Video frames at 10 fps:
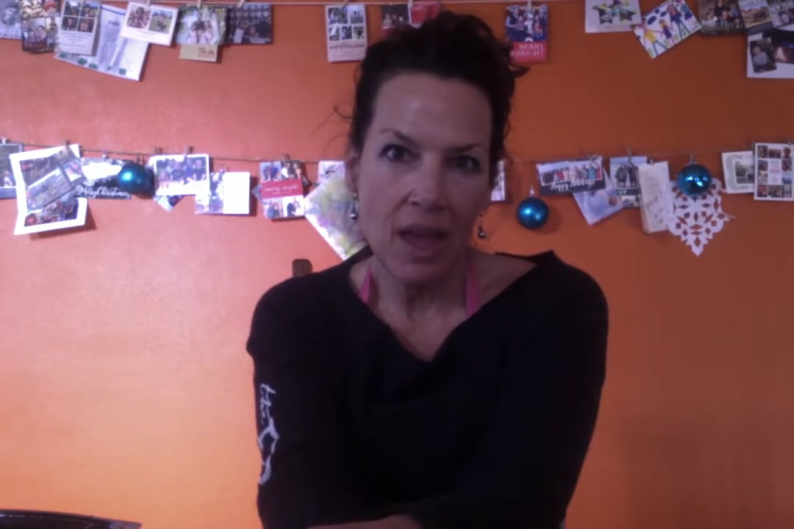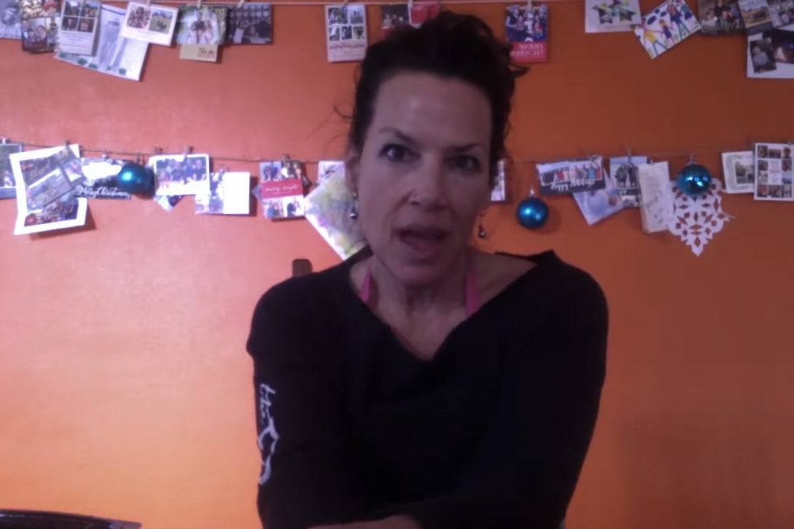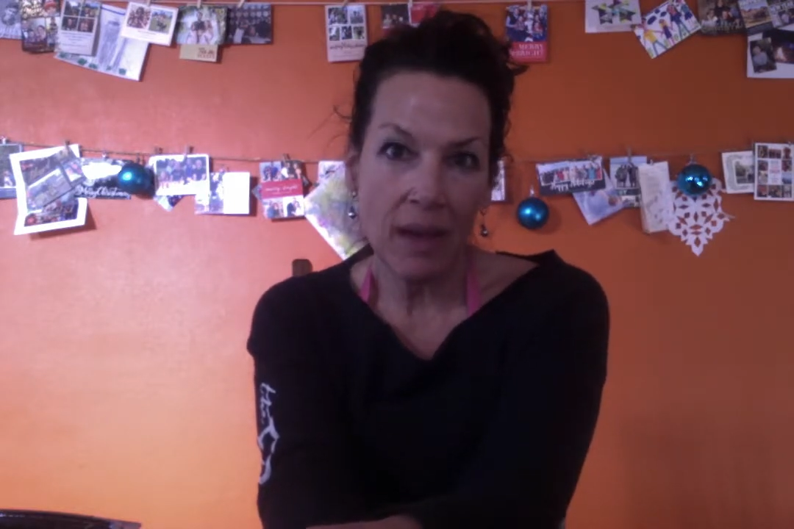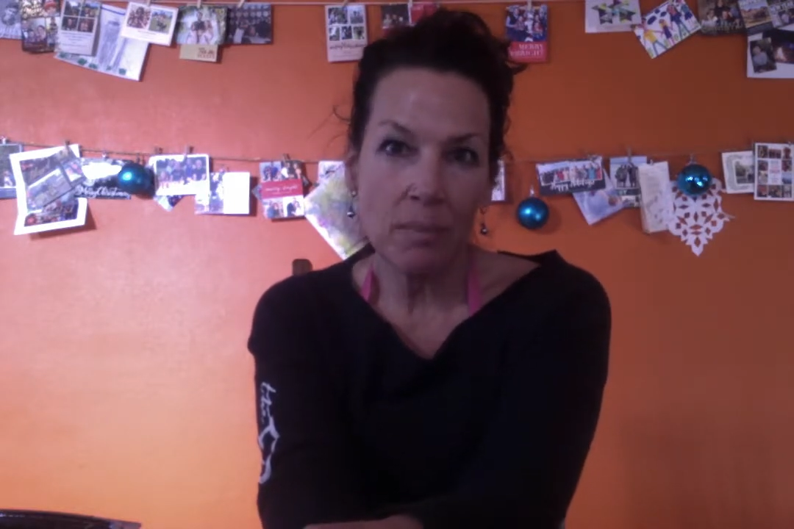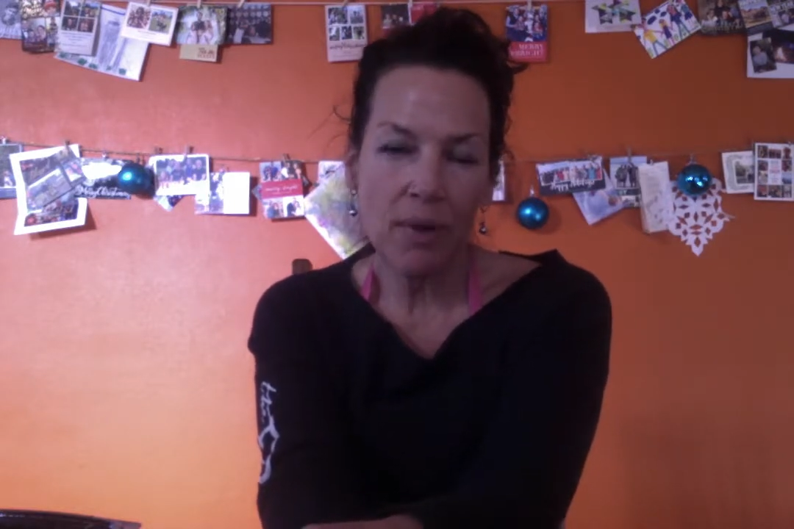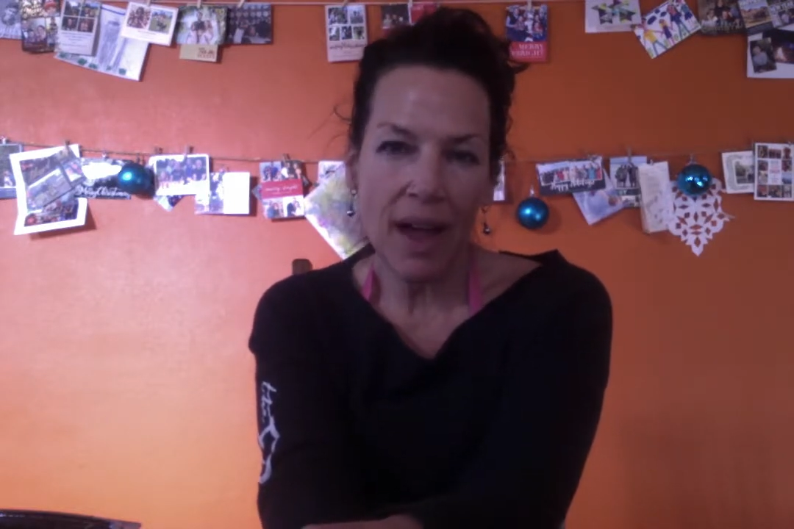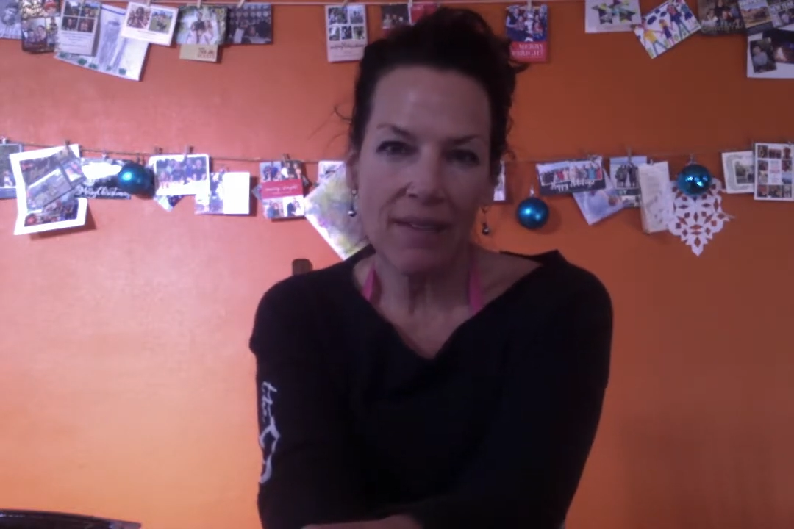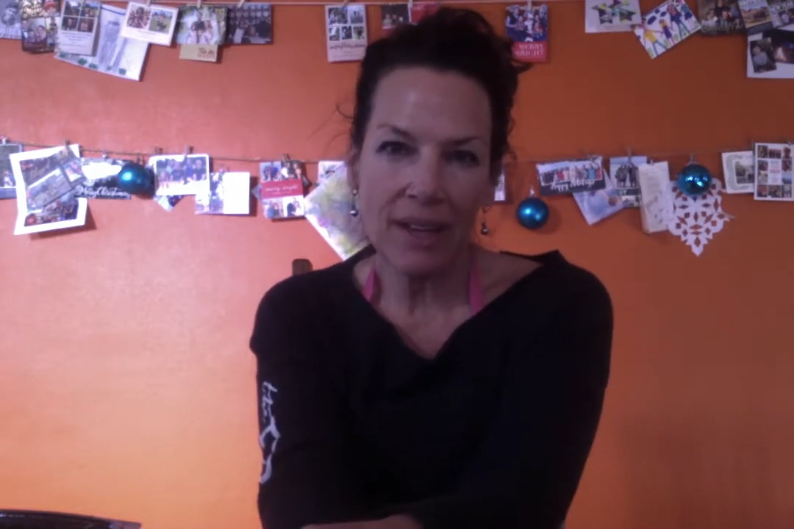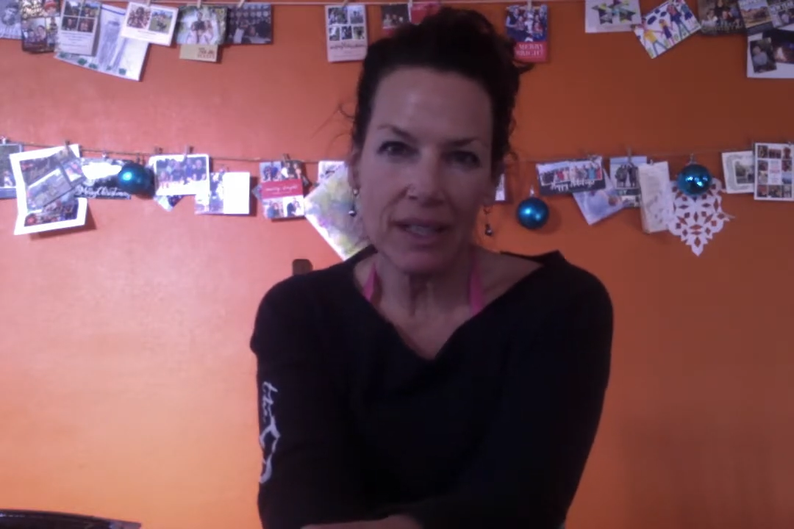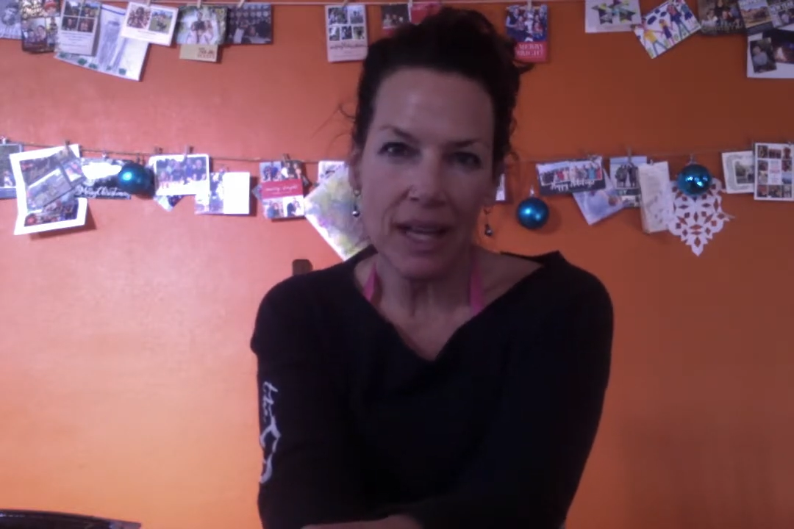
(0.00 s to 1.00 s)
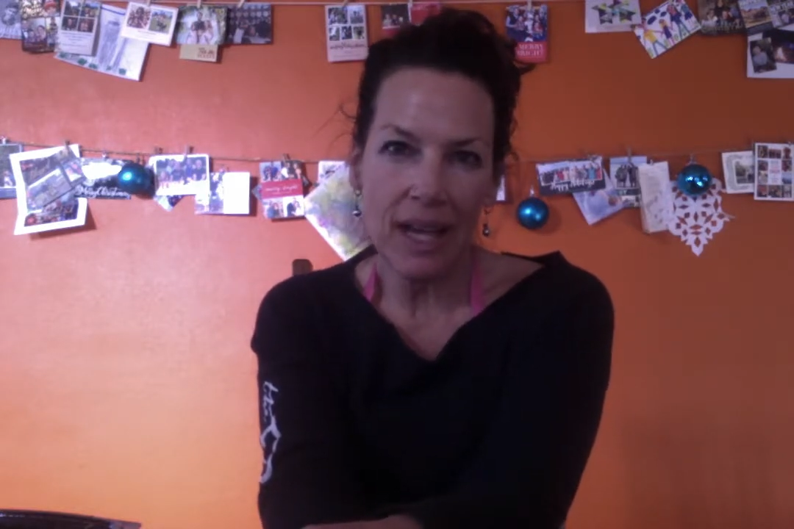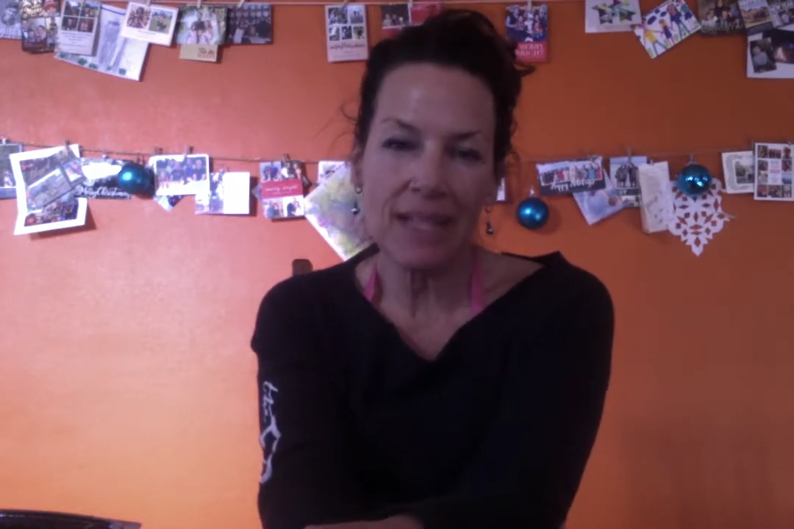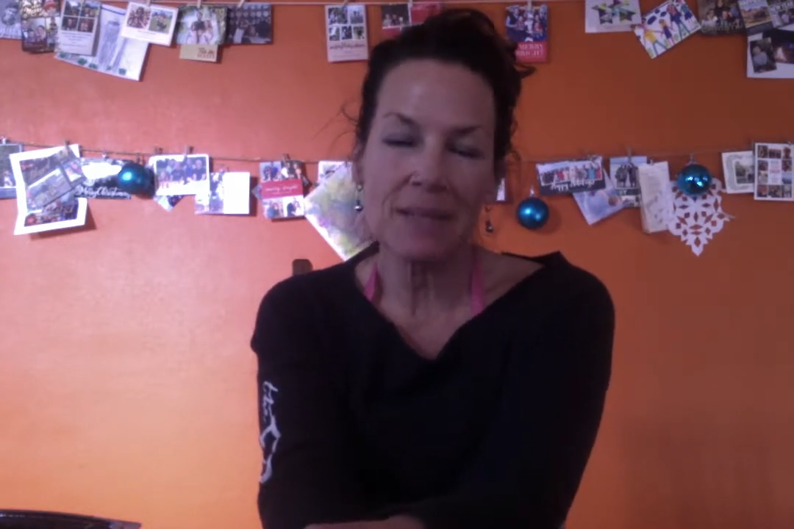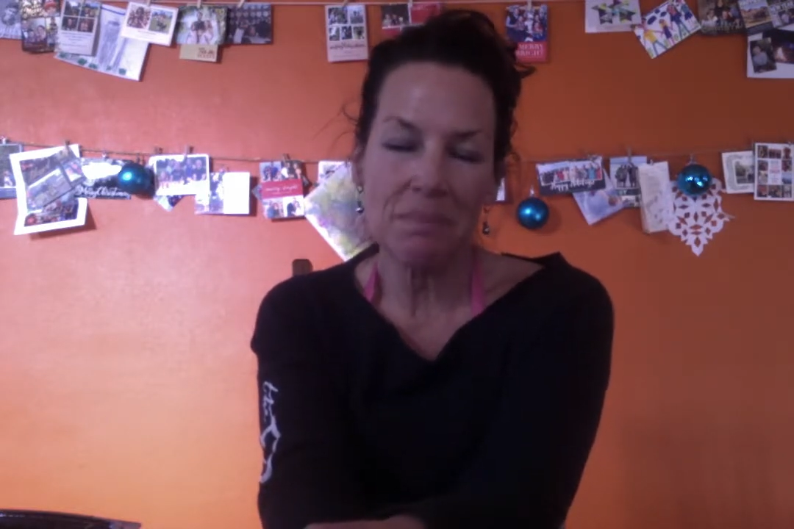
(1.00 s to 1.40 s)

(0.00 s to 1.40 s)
and private clients,